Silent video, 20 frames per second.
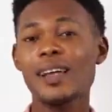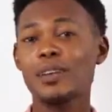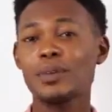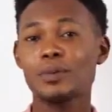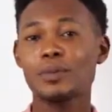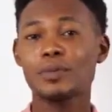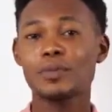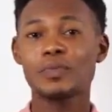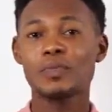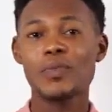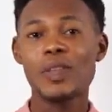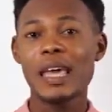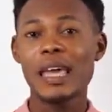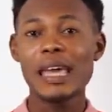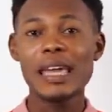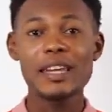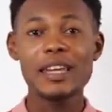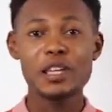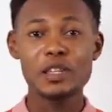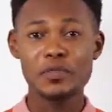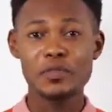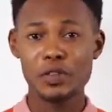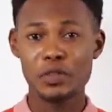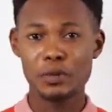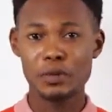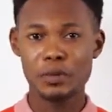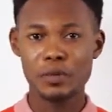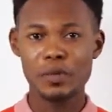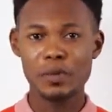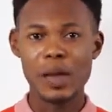Hello, in this
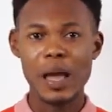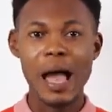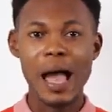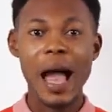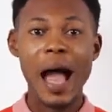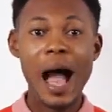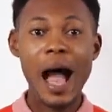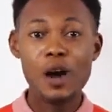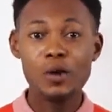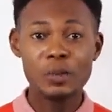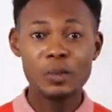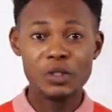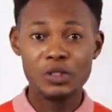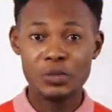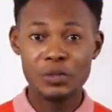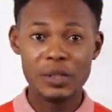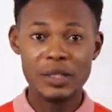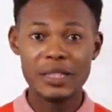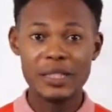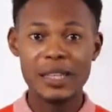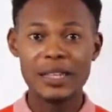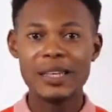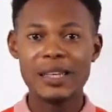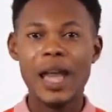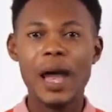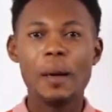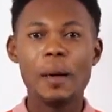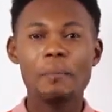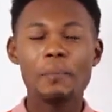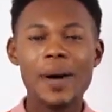video, I will be
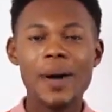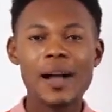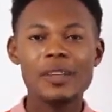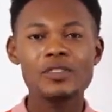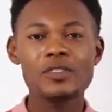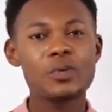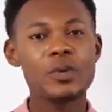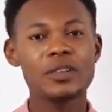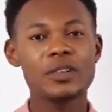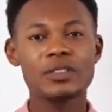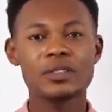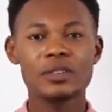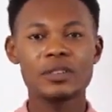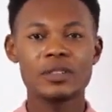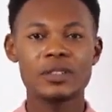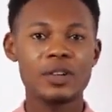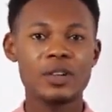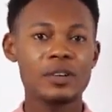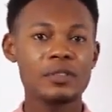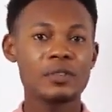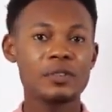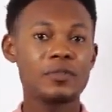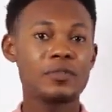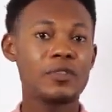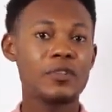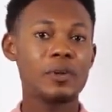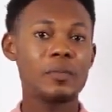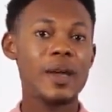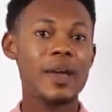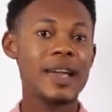treating past questions gotten
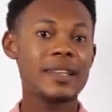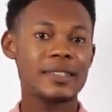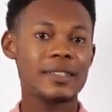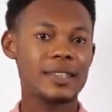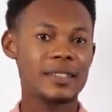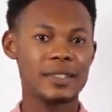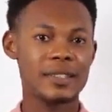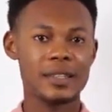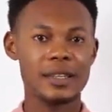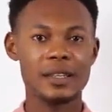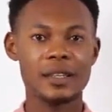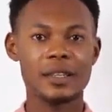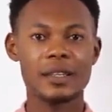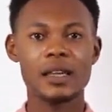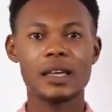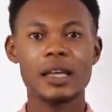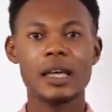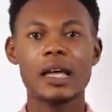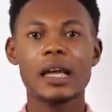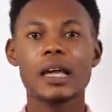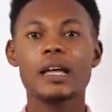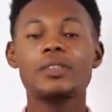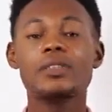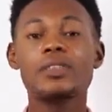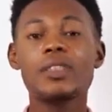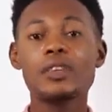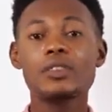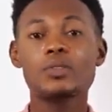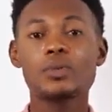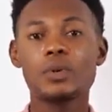from SSC.
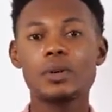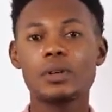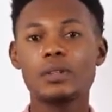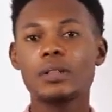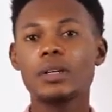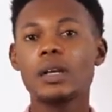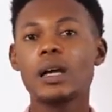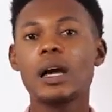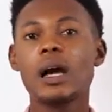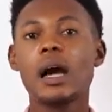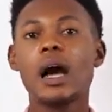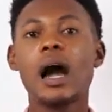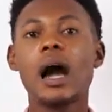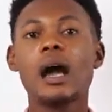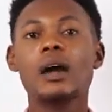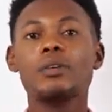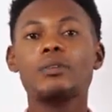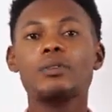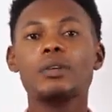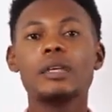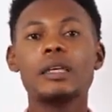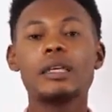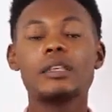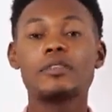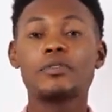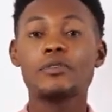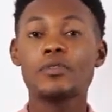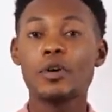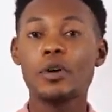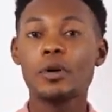This one
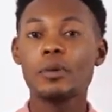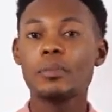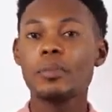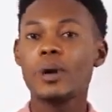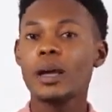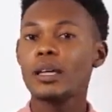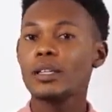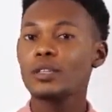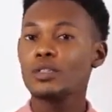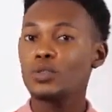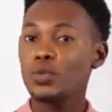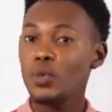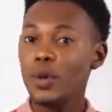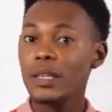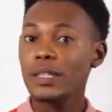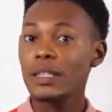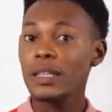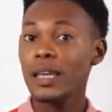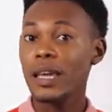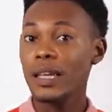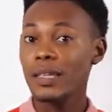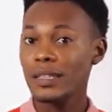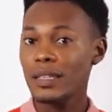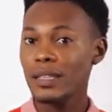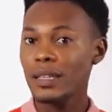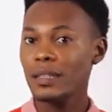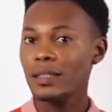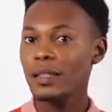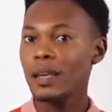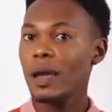is from
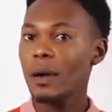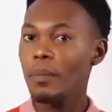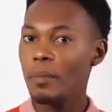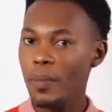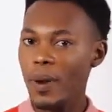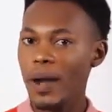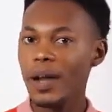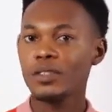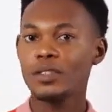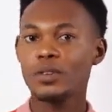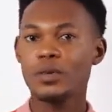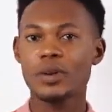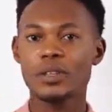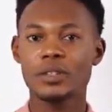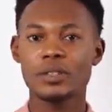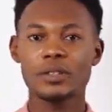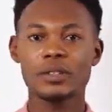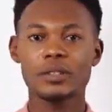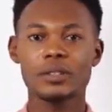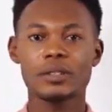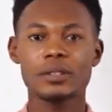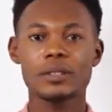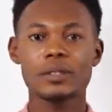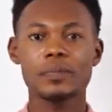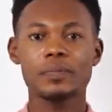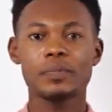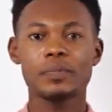2018 past questions.